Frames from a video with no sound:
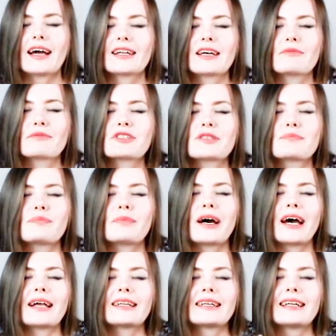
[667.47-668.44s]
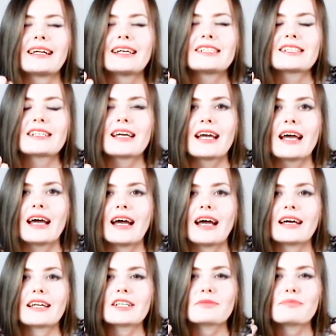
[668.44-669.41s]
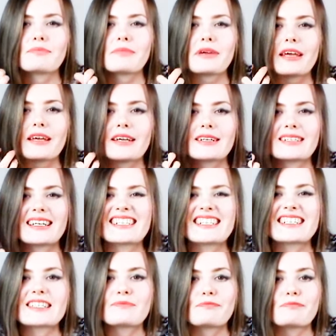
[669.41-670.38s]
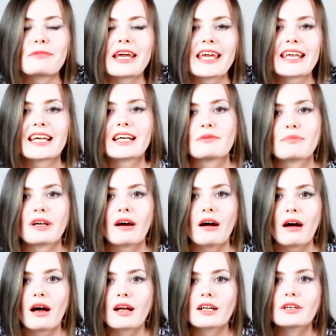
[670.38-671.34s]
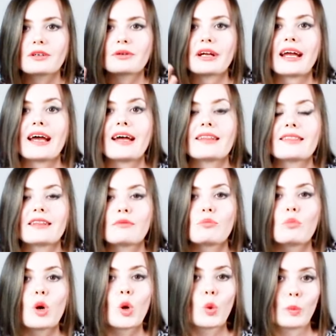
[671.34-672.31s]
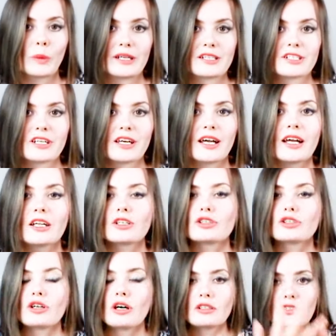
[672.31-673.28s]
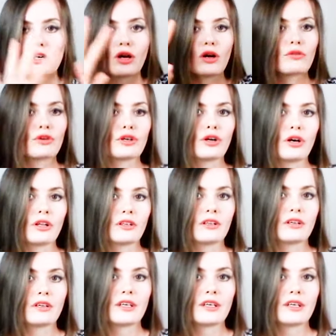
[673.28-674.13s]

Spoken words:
I'm smelling it, and it is making me hungry at the moment, not overall.